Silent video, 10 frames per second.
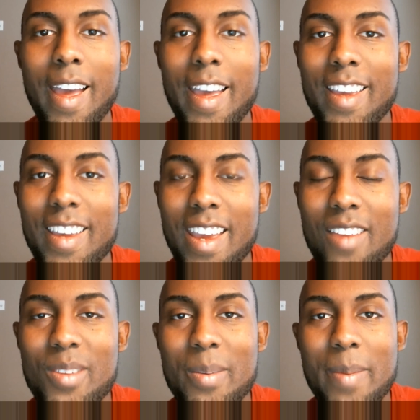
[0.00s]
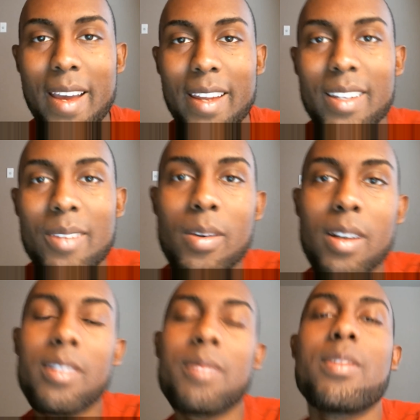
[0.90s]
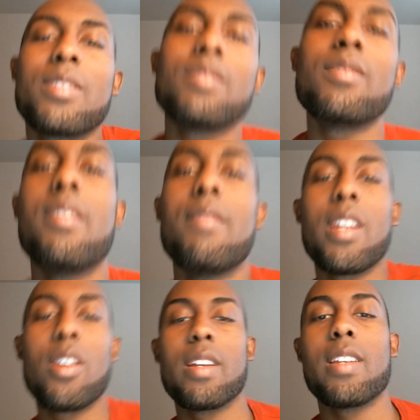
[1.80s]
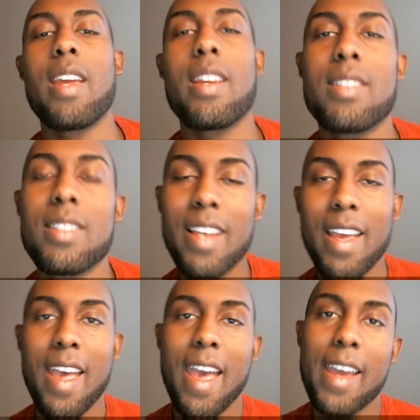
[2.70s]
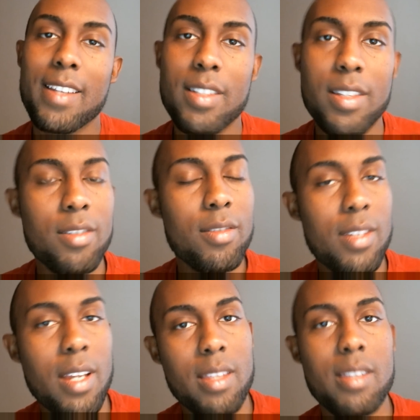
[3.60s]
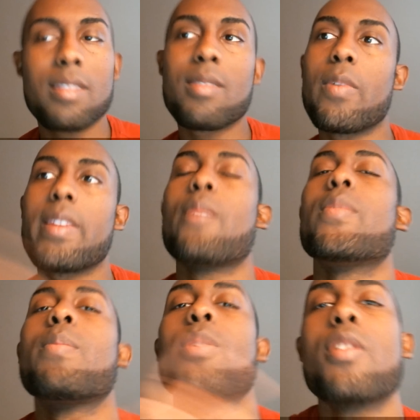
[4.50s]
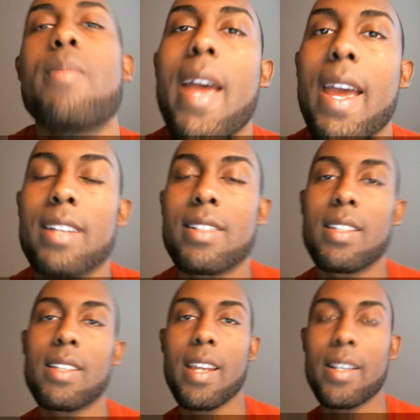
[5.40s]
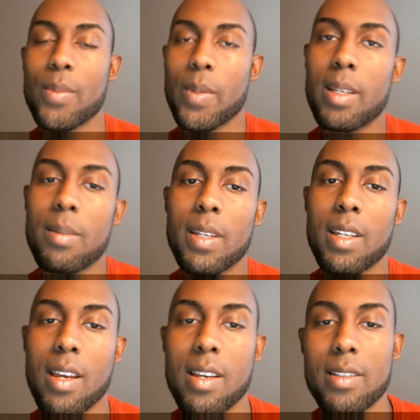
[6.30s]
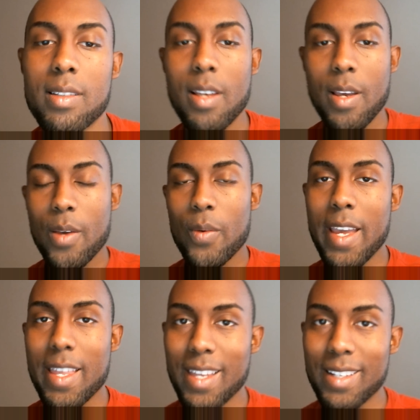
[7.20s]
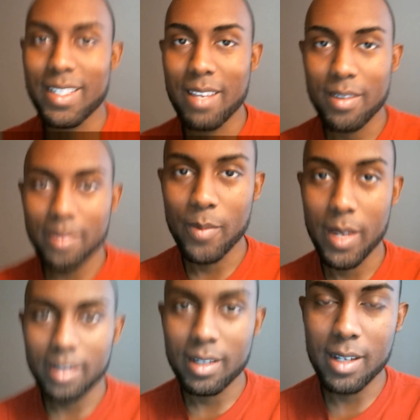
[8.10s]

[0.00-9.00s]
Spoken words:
Hey everybody, welcome to the very next As Tuesday. This is the one that was pushed back to the next week because we had Thanksgiving week